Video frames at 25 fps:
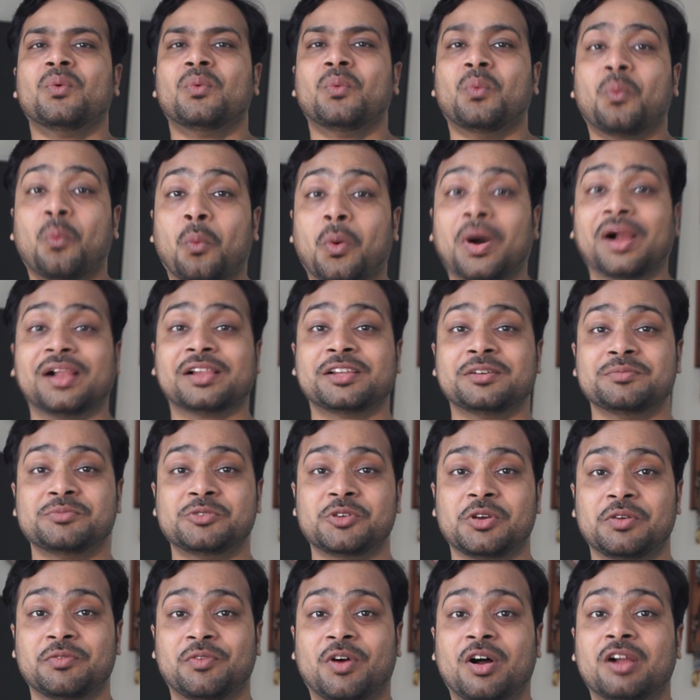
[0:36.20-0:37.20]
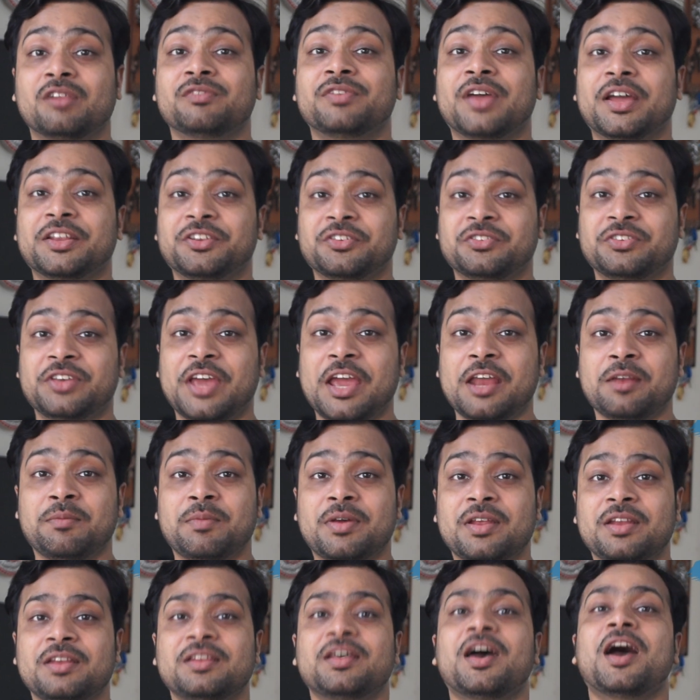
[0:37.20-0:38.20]
Welcome to Evolve
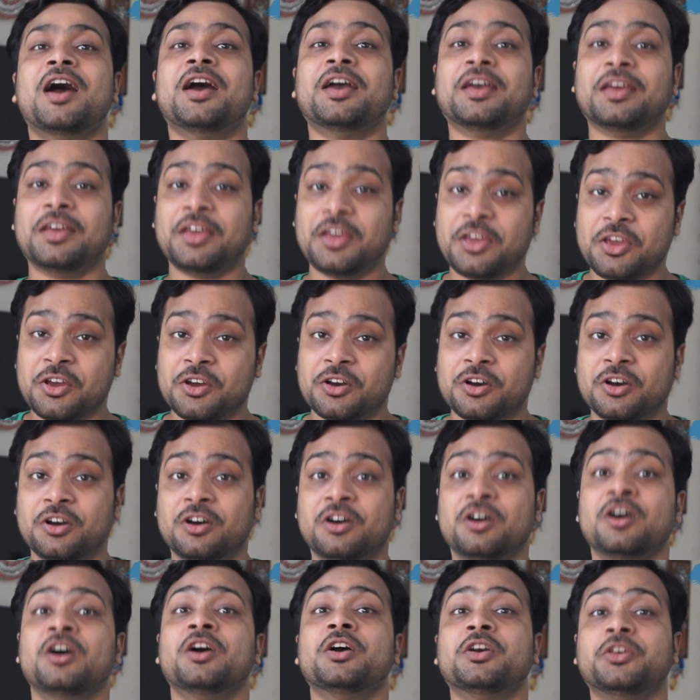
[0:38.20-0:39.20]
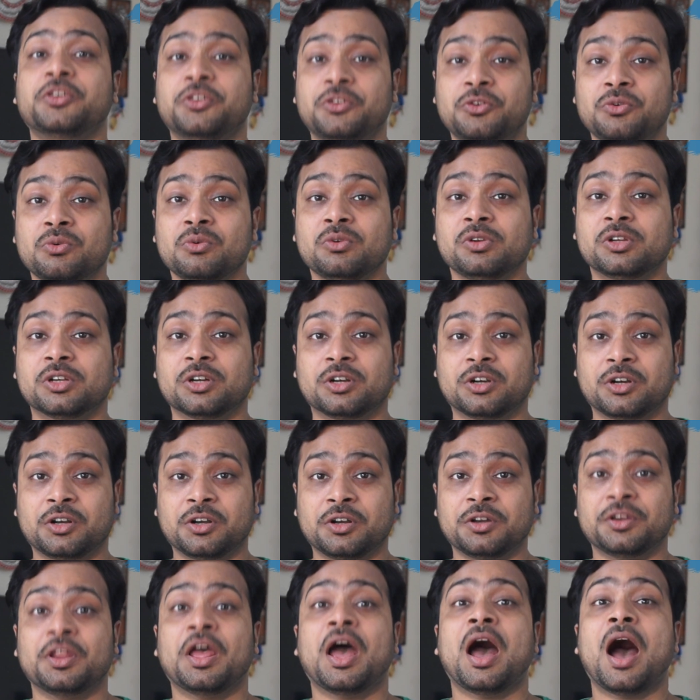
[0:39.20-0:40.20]
Edutainment. Here, you
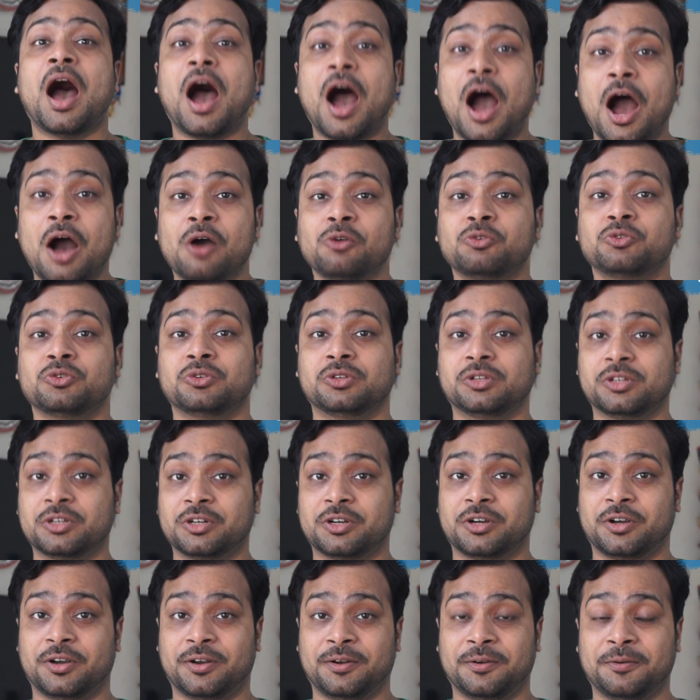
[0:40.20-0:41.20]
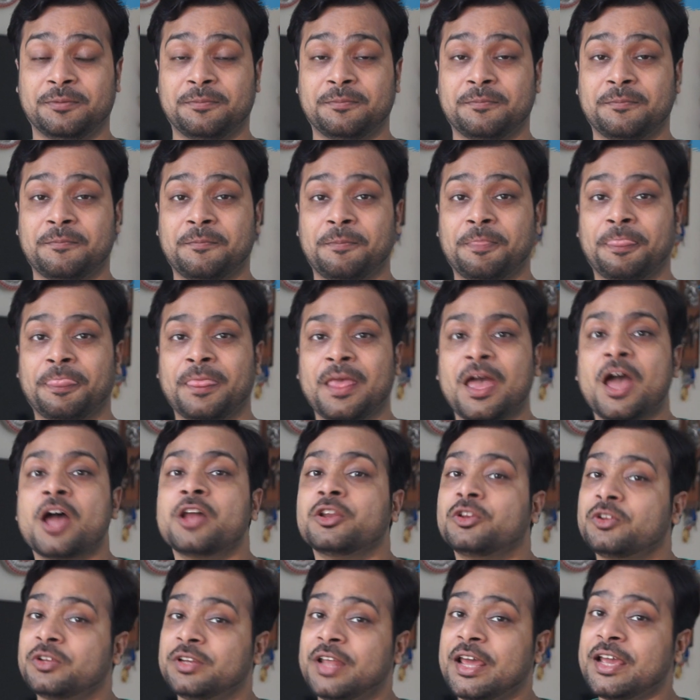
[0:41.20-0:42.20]
learn how to learn.
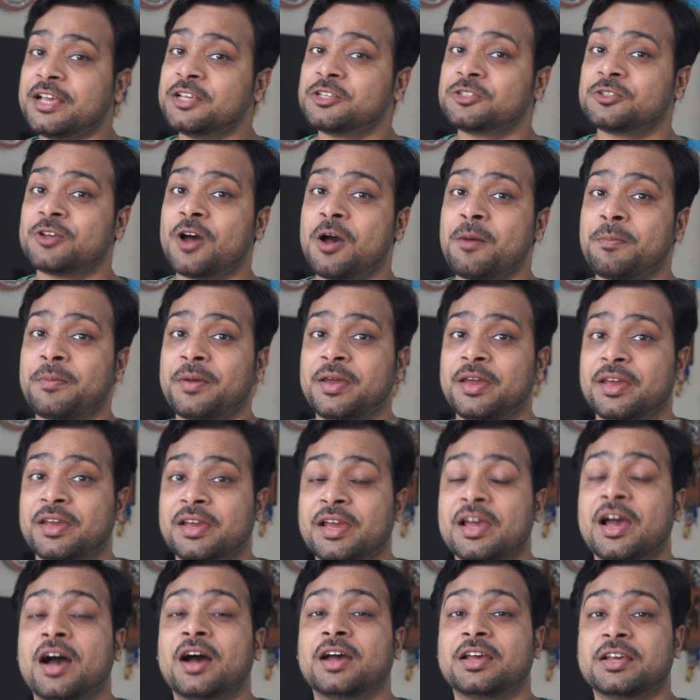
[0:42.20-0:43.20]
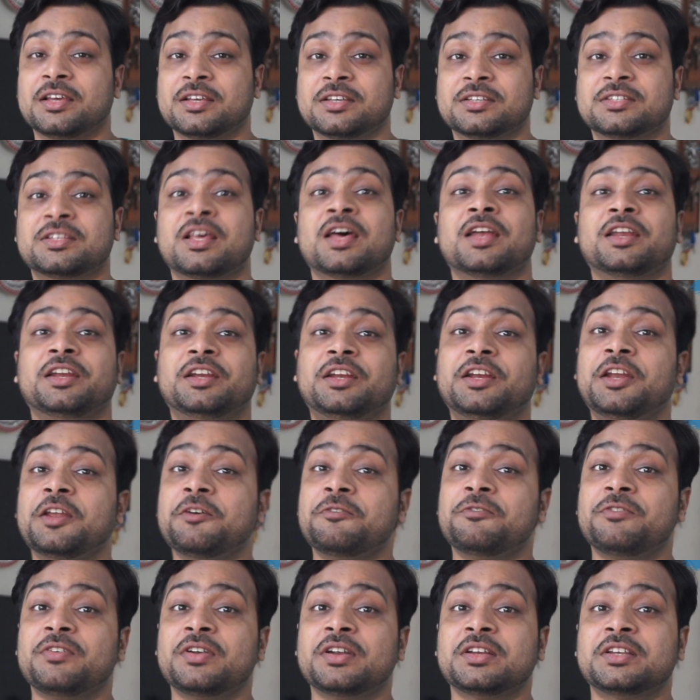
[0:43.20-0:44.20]
Today's topic is
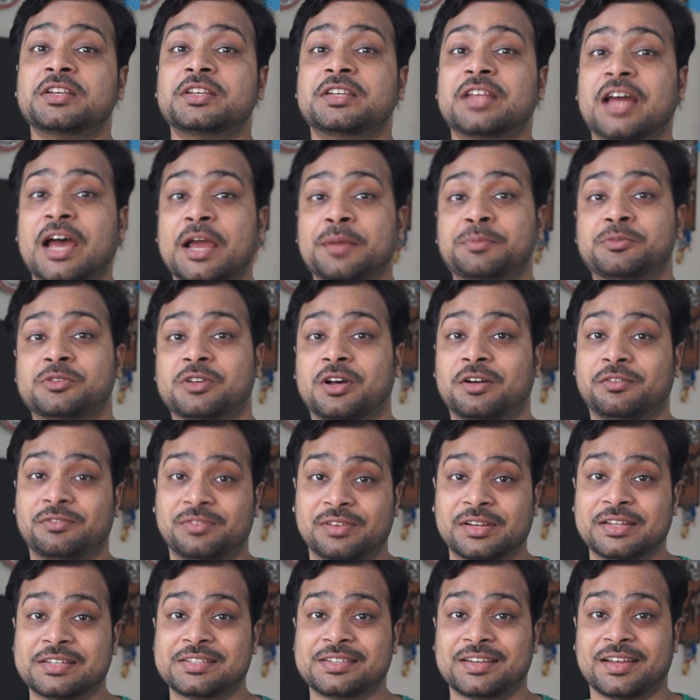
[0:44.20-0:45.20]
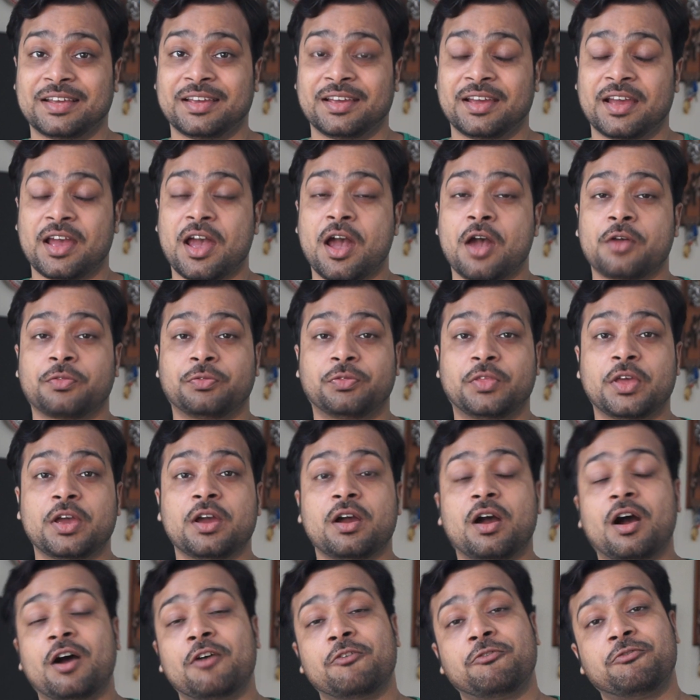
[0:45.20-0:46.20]
different types of listening. There
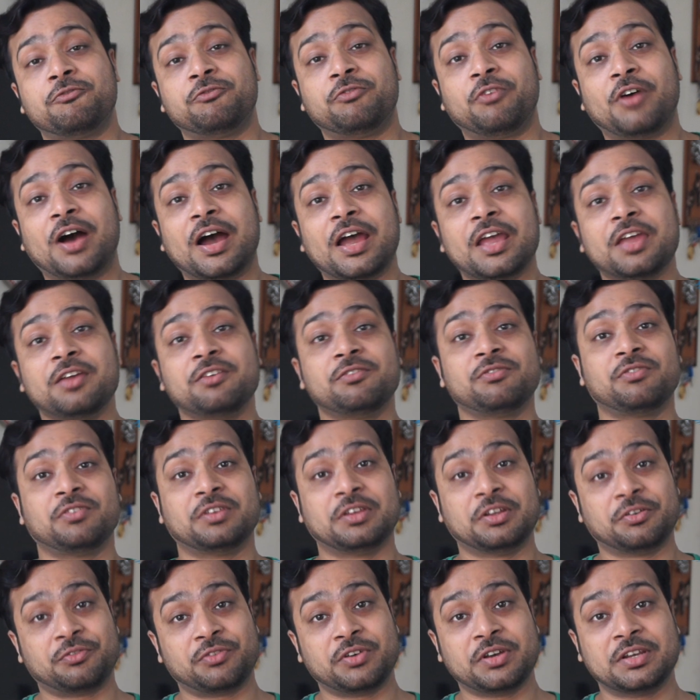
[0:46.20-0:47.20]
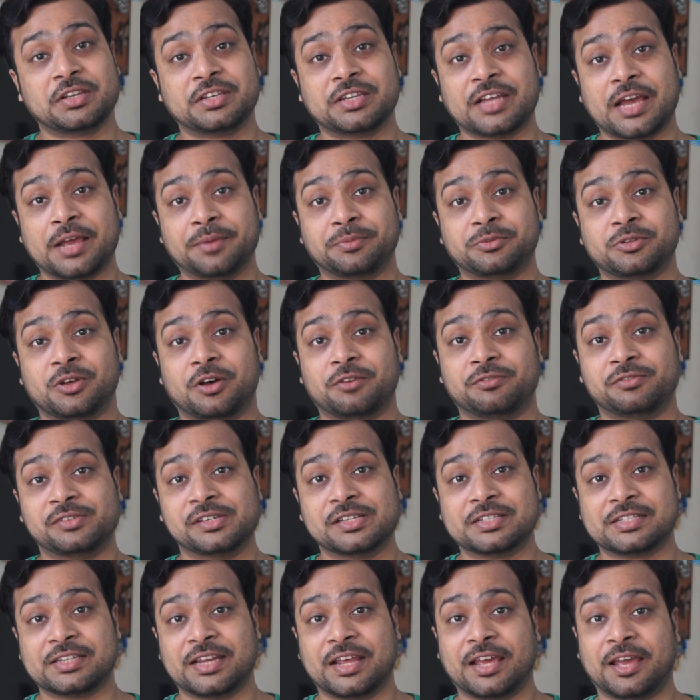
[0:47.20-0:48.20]
are 5 different types of
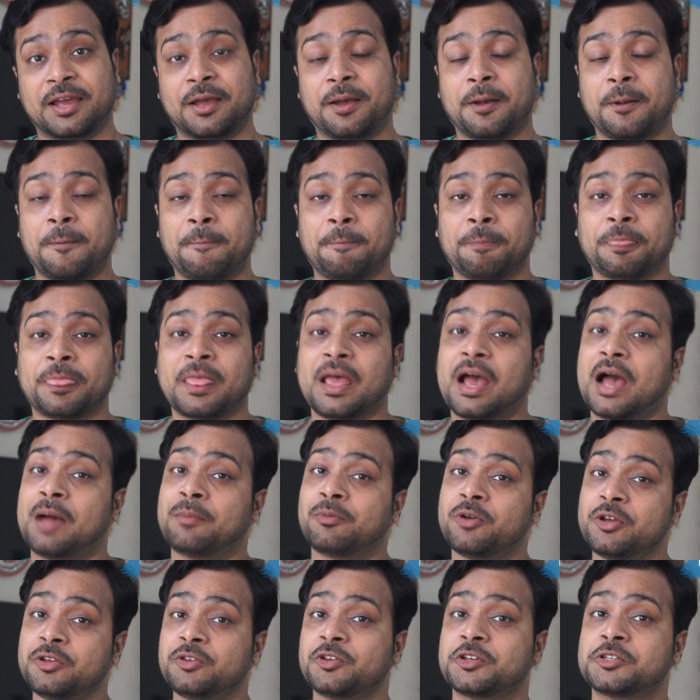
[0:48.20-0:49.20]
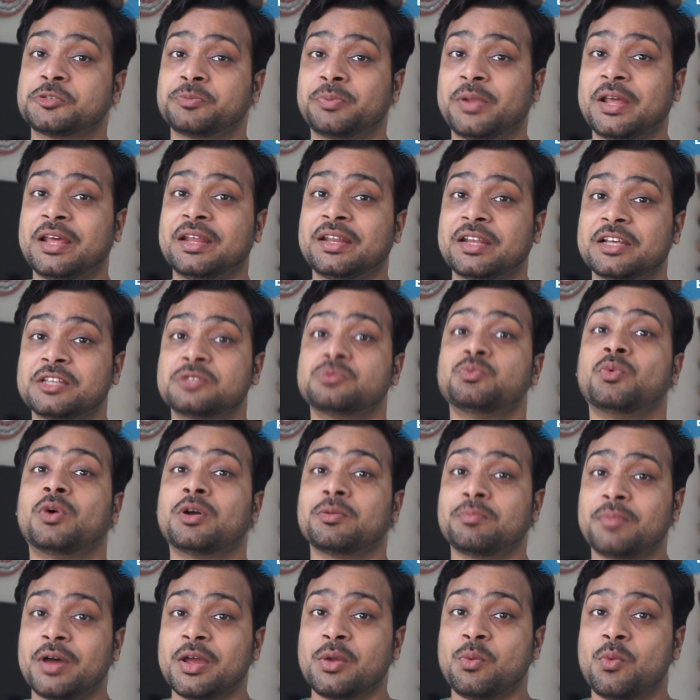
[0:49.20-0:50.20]
listening. I'm going to explain this one
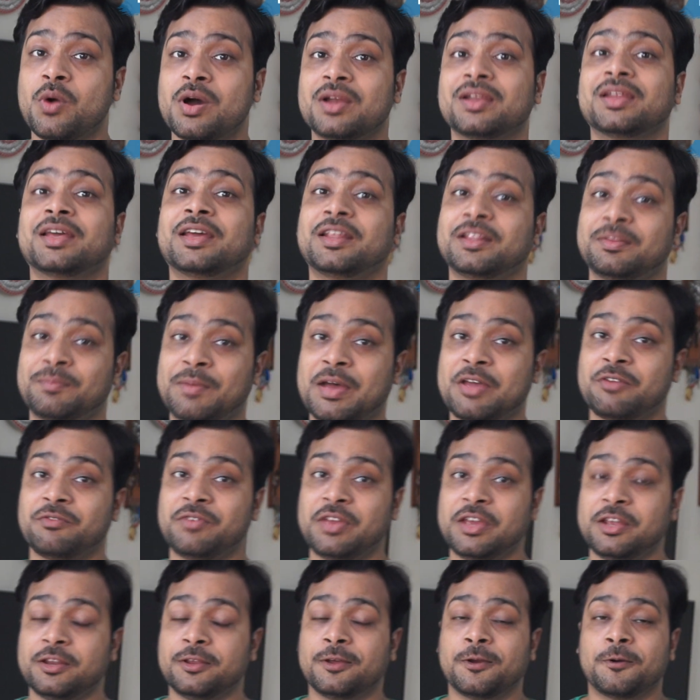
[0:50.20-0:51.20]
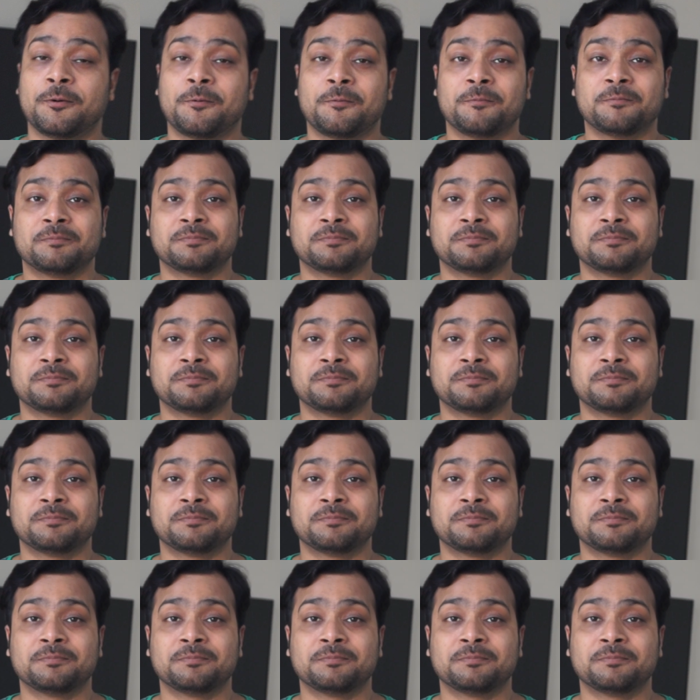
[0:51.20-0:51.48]
by one in my video.